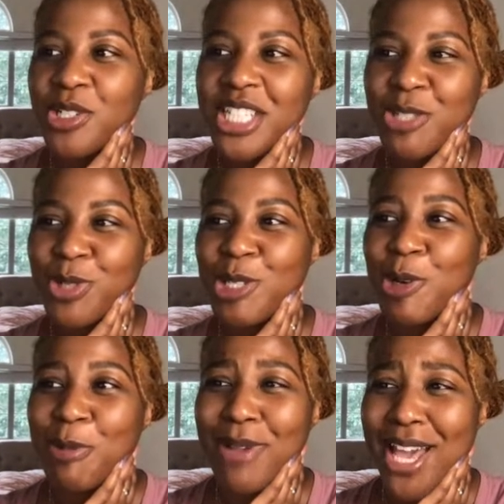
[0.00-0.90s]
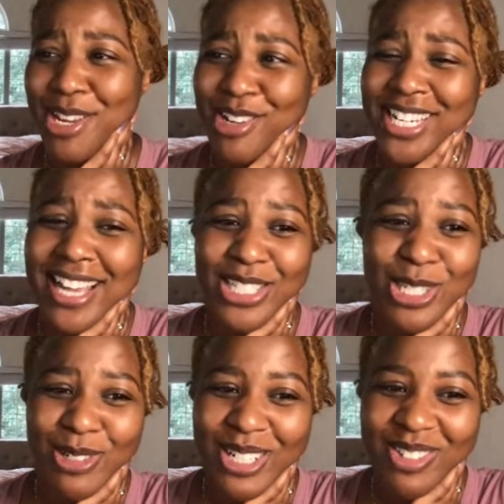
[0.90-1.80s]
at least we're doing better and not
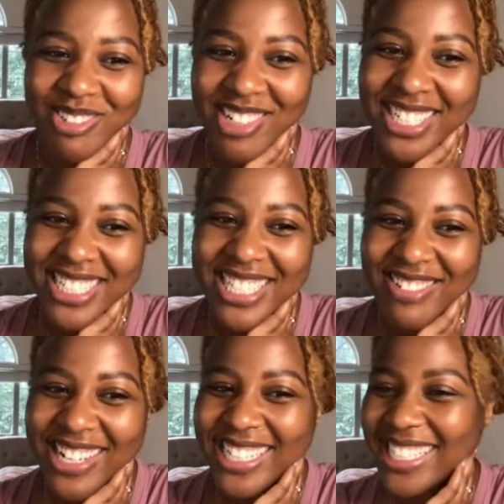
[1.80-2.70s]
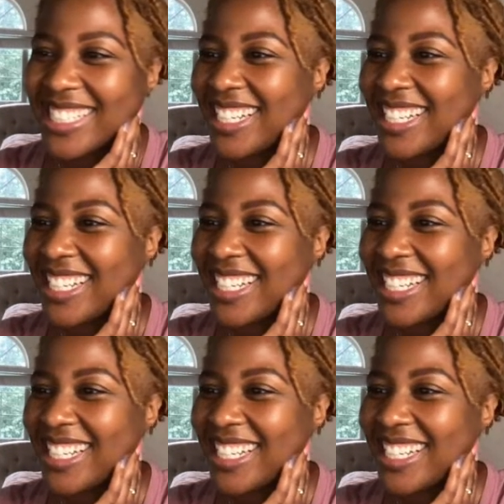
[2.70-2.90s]
doing worse, right?